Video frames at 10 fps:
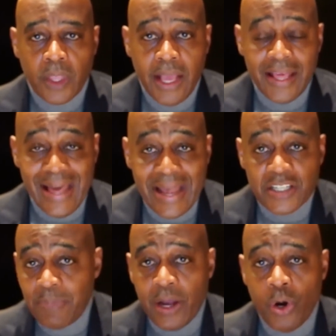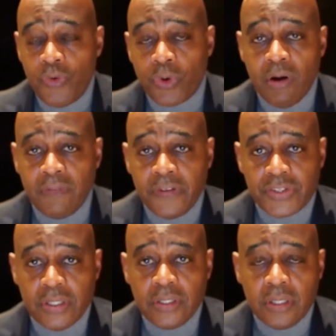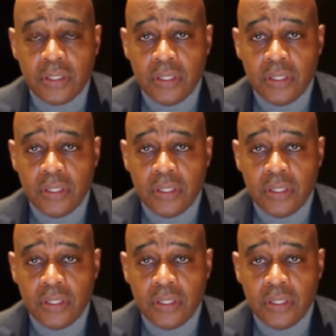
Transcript: And that is my overall vision.